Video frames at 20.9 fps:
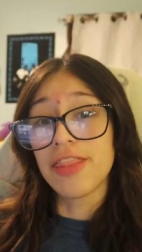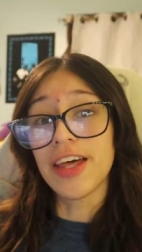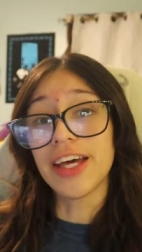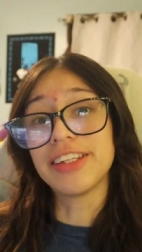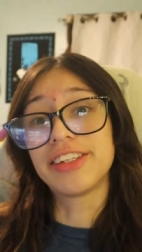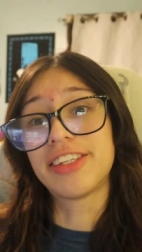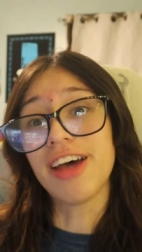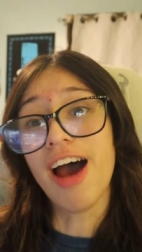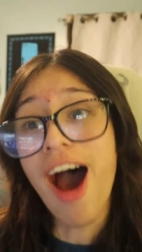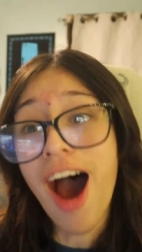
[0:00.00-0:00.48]

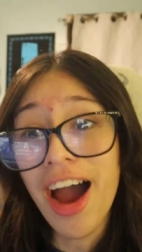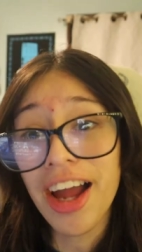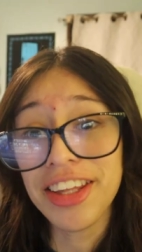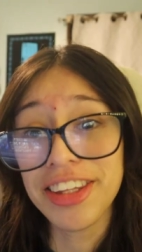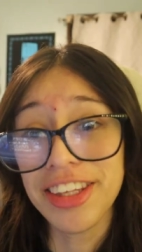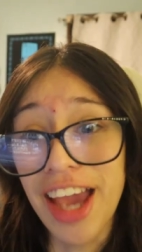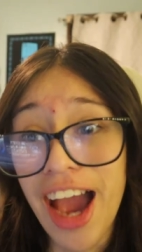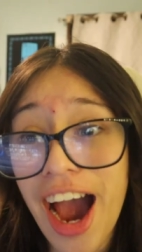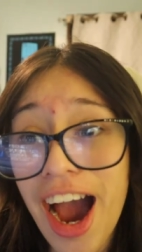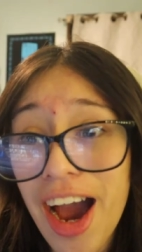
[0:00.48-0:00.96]
Then
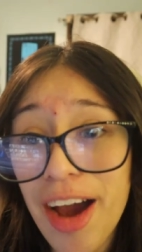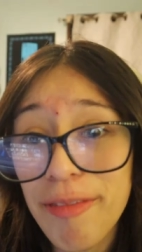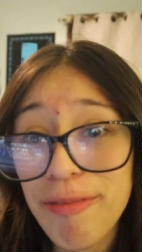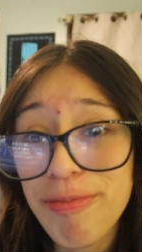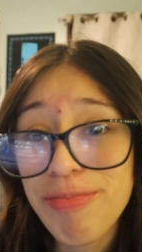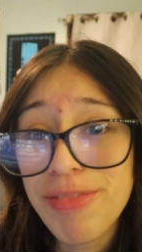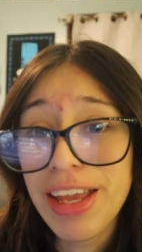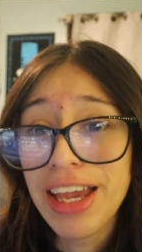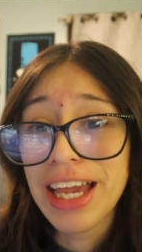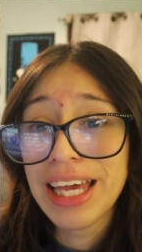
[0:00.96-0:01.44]
Tanya
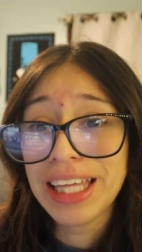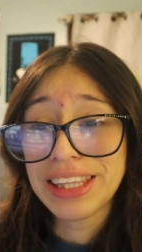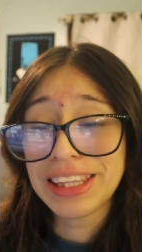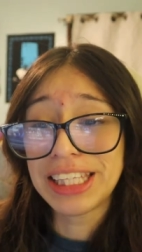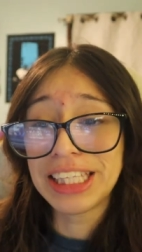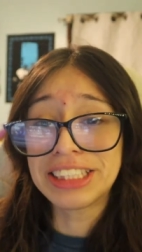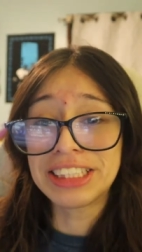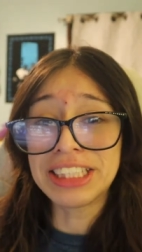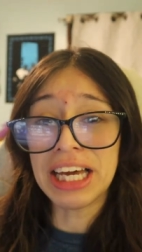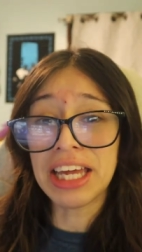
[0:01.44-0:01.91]

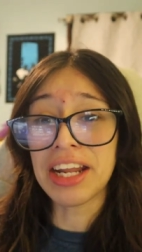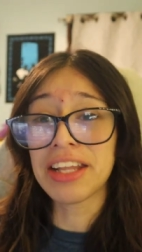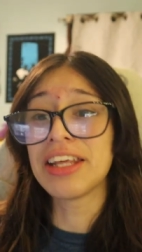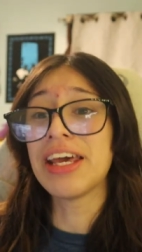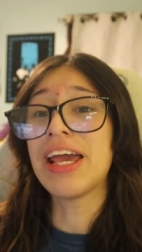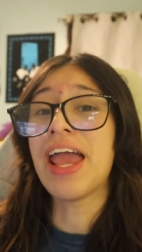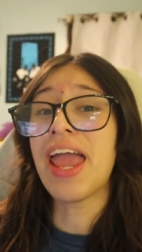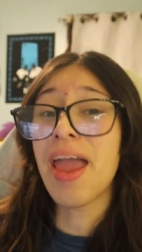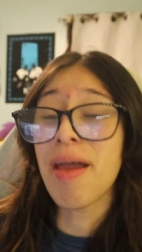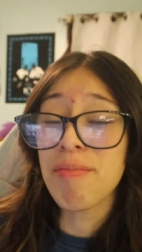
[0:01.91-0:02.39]
decided
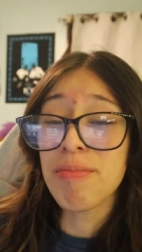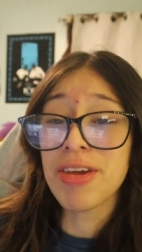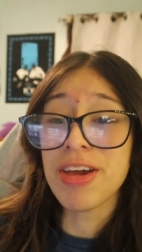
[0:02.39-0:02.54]
to hit